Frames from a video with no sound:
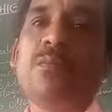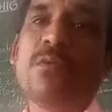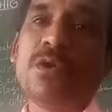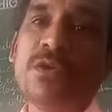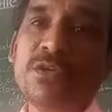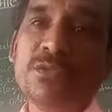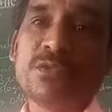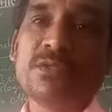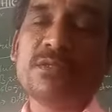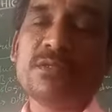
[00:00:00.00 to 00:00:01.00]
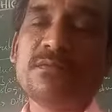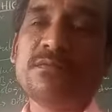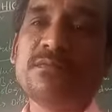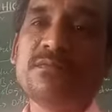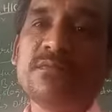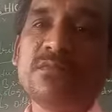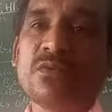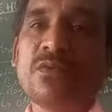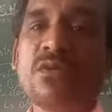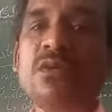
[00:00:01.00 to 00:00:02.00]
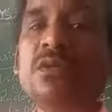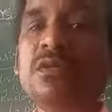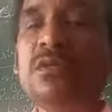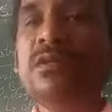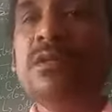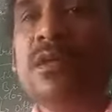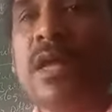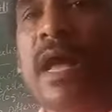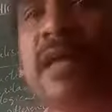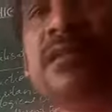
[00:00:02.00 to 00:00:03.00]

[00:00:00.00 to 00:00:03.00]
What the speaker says: produce. So as the